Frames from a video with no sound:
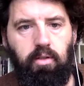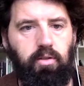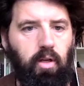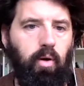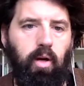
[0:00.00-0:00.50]

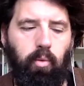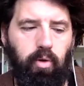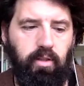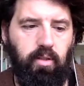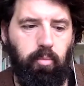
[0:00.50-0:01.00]
So a
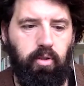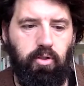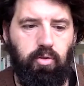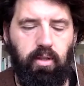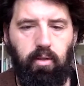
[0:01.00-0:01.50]
really simple
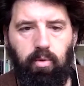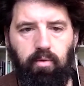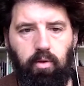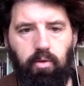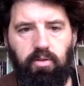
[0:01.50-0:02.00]
constraint that
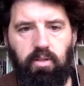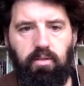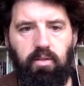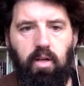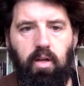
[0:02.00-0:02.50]
we've used
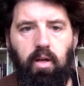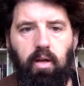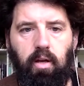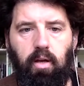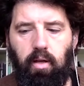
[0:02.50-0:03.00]
is
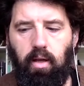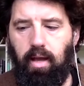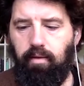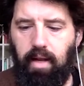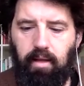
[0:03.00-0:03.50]

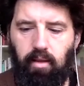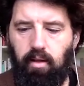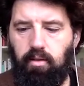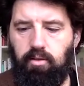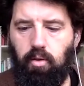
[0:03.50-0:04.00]
have an
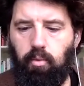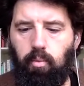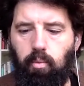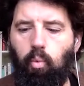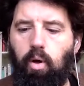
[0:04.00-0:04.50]
athlete. So
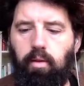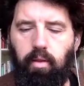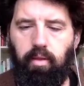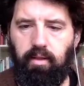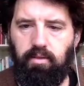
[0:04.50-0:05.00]
one of the
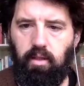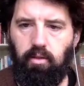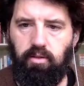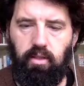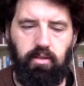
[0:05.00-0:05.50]
things that
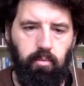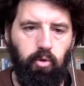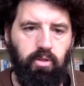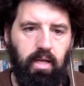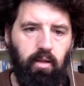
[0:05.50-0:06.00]
you'll see is
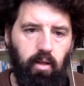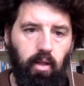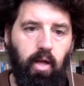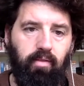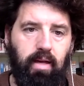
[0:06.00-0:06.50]
that a
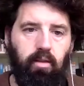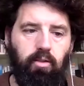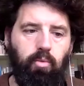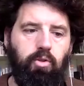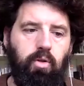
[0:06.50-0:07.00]
lot of
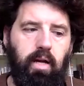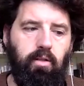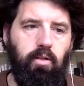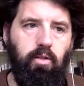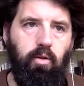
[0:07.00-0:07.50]
athletes will try
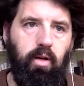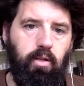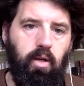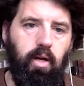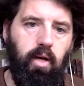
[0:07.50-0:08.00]
to do
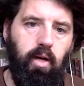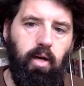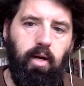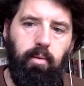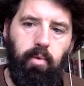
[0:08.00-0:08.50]

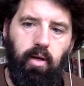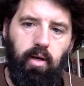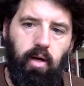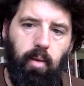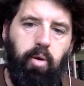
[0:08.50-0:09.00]

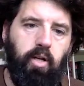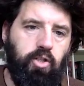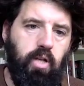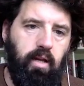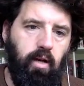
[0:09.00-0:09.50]
a
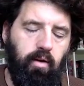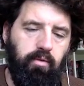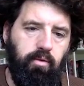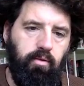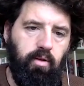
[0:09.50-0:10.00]
punch
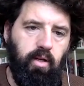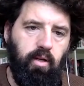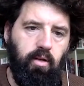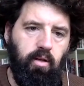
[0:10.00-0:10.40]
takeoff, right?